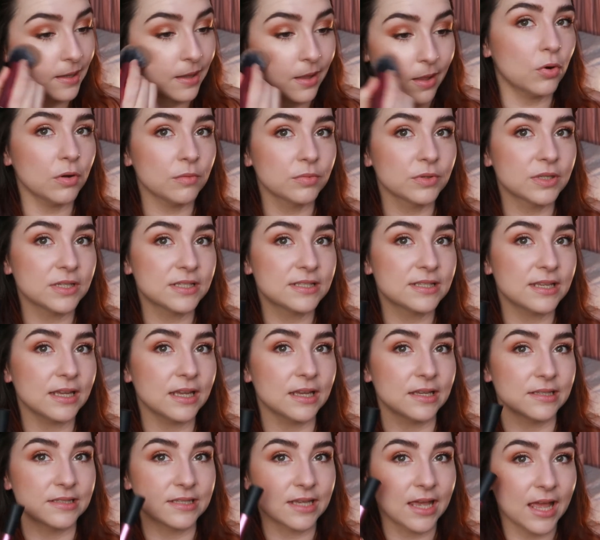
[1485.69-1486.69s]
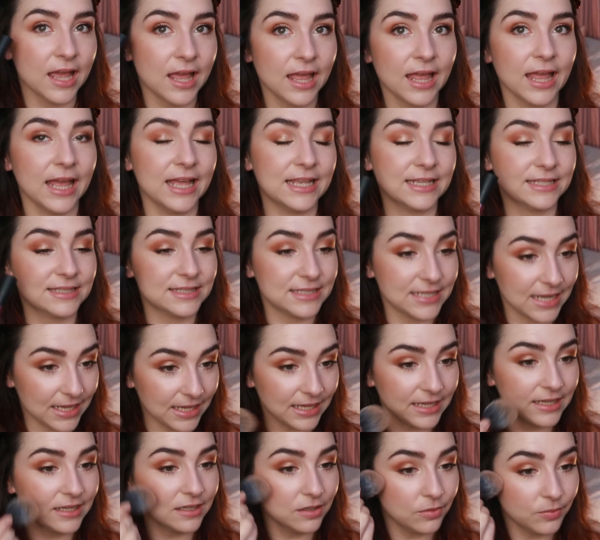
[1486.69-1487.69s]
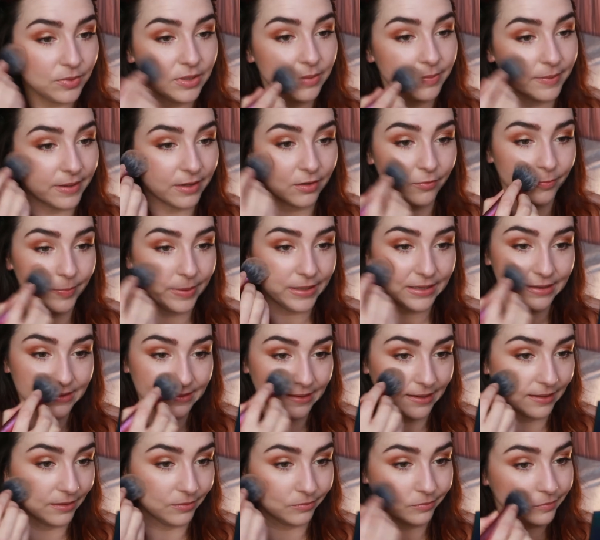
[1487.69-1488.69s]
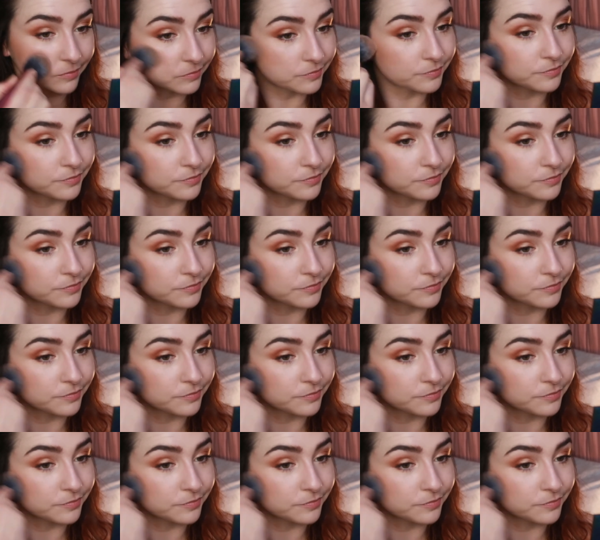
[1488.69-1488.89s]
What I'm gonna say is, it's taken a wee bit of building.